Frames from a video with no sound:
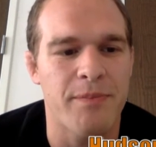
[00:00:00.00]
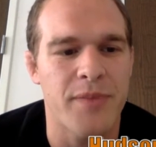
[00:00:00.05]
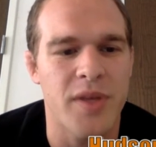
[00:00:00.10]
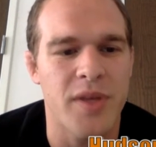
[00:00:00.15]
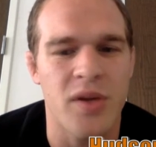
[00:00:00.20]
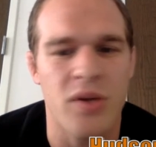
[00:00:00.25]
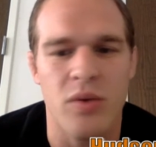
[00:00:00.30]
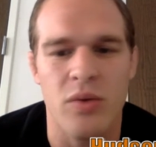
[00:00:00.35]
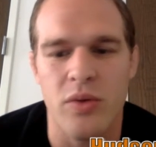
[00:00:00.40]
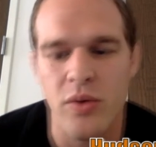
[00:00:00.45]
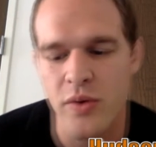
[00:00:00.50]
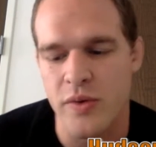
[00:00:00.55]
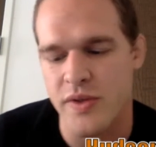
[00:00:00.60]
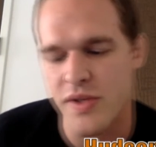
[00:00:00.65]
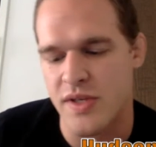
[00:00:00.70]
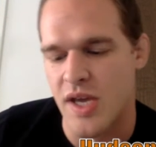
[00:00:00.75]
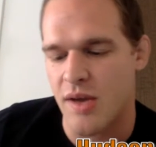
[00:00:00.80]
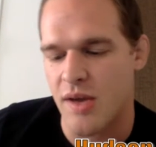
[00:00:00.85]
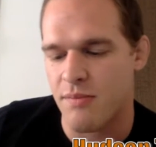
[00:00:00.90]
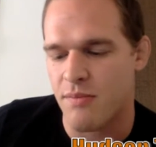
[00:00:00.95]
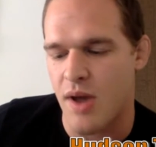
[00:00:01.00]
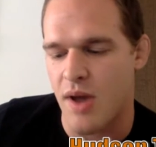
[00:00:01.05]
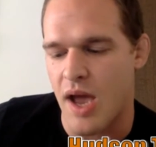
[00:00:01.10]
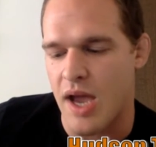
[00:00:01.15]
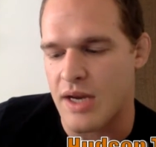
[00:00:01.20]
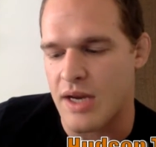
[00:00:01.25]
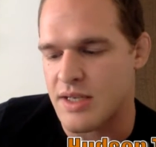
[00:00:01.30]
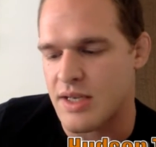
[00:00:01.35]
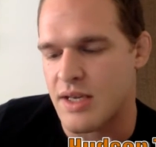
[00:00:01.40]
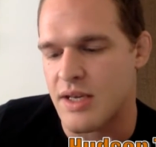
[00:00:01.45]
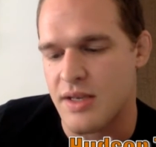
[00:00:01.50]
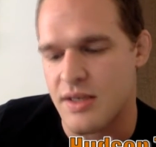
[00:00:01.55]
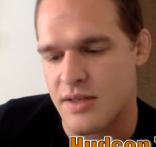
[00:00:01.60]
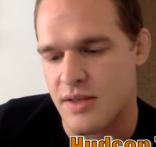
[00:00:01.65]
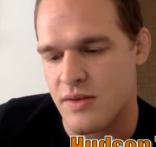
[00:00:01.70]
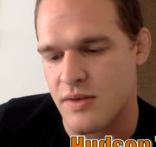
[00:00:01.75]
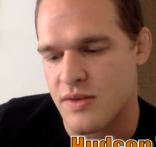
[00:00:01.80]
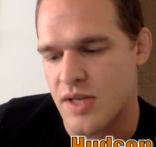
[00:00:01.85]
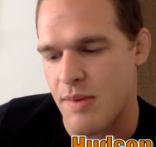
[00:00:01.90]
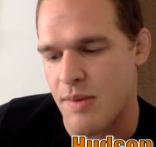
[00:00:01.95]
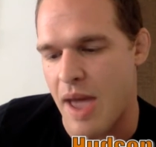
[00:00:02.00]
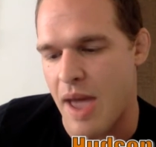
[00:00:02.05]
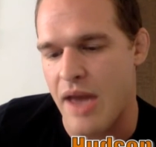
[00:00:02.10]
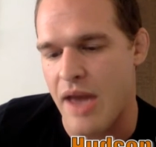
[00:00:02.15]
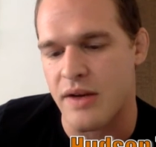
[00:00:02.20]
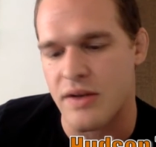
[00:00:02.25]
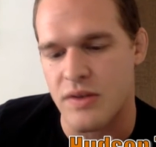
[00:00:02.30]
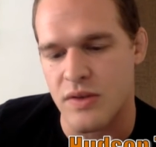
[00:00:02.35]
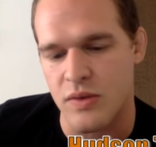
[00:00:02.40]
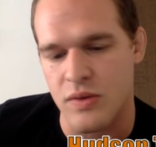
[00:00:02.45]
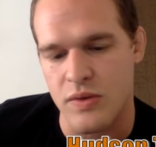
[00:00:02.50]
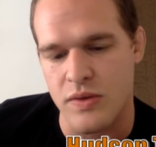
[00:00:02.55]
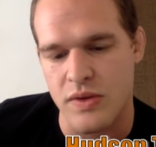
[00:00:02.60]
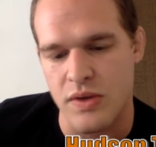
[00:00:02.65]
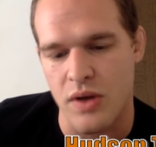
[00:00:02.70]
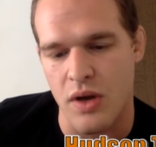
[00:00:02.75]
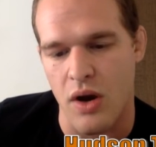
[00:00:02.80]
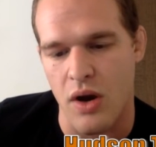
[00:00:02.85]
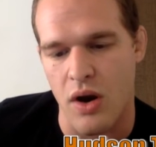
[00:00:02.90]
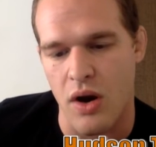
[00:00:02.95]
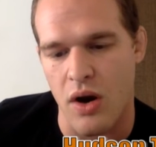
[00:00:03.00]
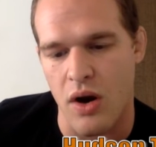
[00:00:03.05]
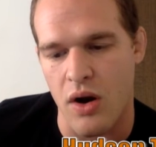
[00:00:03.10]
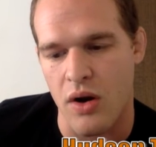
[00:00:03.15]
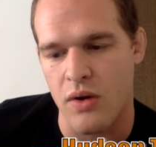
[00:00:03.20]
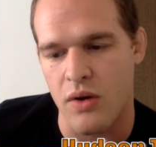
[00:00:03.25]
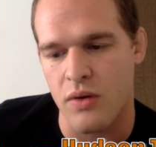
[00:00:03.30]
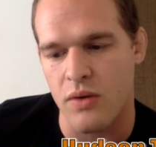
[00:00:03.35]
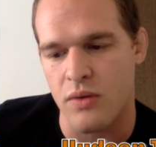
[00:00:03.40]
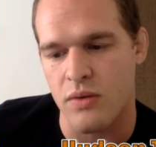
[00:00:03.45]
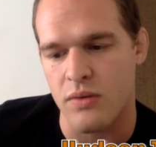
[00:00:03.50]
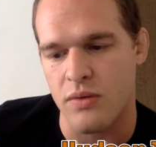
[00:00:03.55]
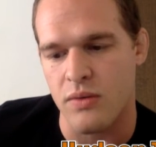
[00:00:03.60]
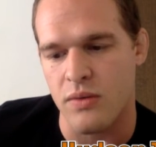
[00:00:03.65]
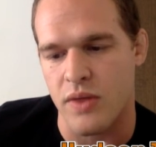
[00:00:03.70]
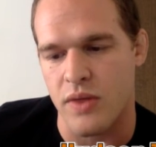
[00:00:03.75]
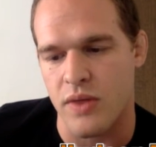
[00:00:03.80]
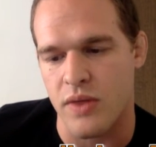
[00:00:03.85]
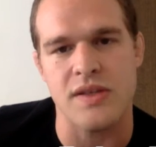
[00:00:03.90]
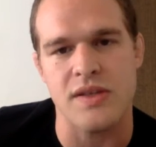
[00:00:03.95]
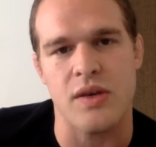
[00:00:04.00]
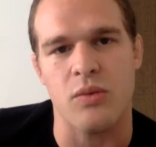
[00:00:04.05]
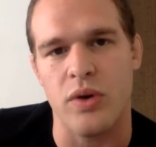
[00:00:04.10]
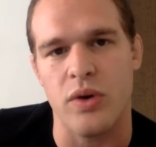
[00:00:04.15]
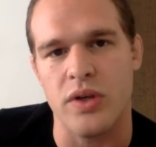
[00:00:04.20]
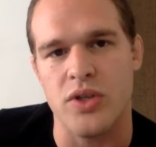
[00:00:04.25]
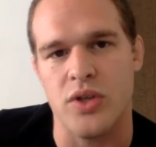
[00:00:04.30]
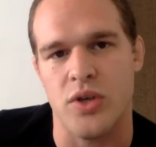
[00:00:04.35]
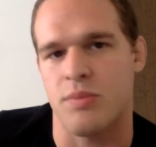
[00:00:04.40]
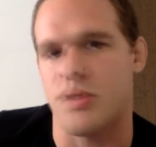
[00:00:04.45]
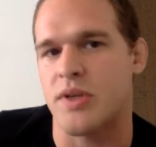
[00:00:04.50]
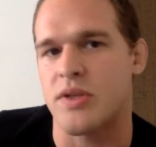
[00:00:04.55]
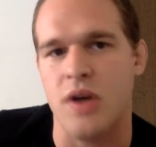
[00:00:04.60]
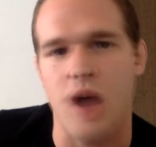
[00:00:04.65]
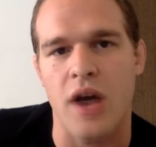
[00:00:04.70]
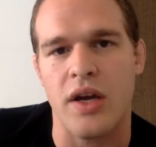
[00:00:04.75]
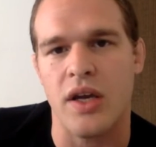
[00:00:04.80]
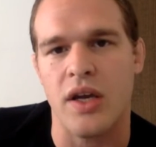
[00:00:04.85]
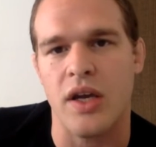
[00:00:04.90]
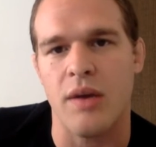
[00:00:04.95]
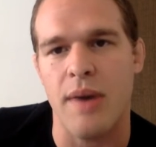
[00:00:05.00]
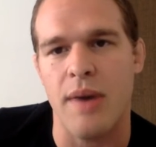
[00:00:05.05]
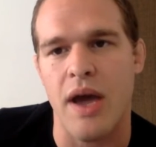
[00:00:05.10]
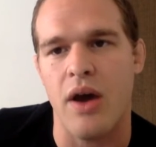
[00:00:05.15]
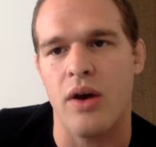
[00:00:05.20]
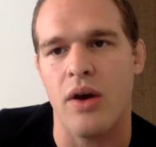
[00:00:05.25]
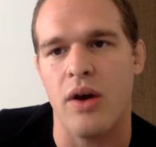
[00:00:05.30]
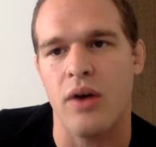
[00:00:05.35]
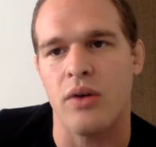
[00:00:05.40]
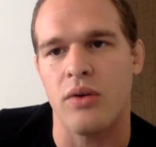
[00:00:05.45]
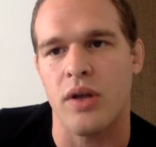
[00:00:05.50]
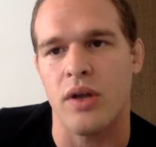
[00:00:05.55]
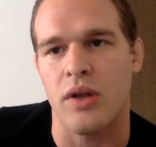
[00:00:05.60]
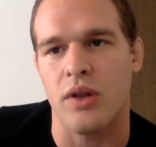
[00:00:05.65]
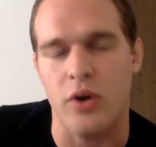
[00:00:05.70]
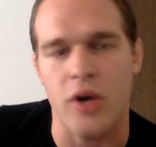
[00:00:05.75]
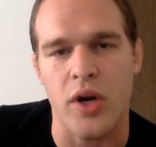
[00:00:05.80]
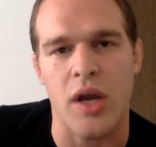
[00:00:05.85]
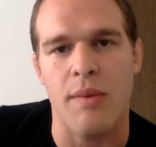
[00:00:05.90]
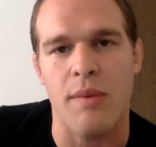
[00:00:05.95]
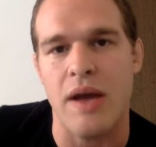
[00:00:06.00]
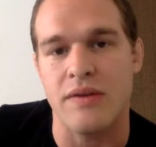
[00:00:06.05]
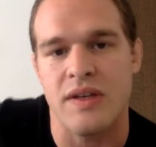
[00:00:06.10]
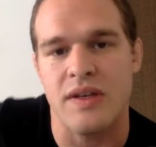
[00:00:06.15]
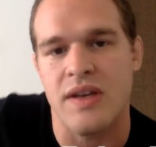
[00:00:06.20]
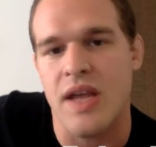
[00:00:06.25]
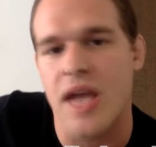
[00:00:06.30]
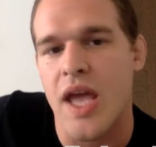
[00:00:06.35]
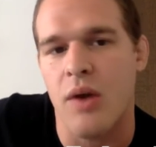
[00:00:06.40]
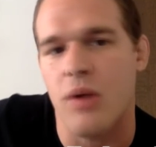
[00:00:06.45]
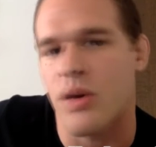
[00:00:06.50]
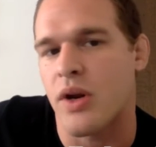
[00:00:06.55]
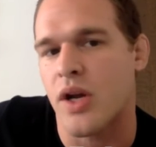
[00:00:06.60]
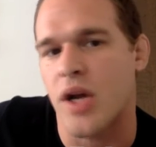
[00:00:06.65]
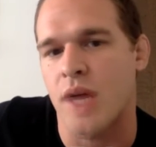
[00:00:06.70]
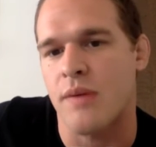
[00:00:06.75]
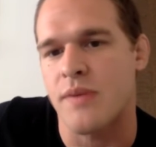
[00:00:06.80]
you know, those same ideas, those same attitudes are things that we should be talking about and learning about today when it